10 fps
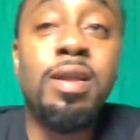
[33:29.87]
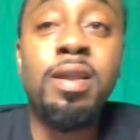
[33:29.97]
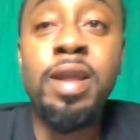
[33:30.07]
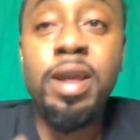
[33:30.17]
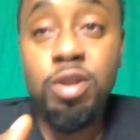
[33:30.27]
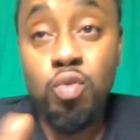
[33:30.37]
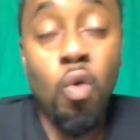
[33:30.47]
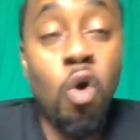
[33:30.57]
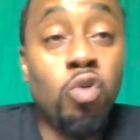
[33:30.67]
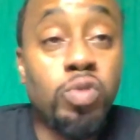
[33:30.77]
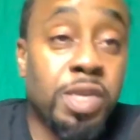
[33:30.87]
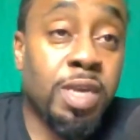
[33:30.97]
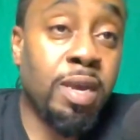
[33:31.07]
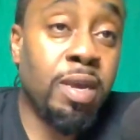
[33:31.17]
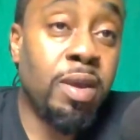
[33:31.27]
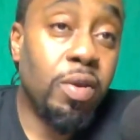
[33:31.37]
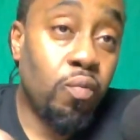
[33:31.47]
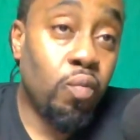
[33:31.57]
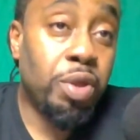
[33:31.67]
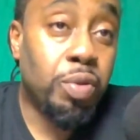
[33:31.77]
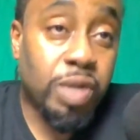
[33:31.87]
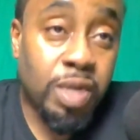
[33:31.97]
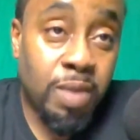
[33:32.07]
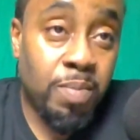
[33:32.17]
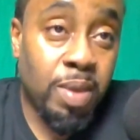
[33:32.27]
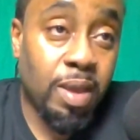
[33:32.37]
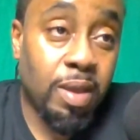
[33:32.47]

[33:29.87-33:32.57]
that you all see when you see me.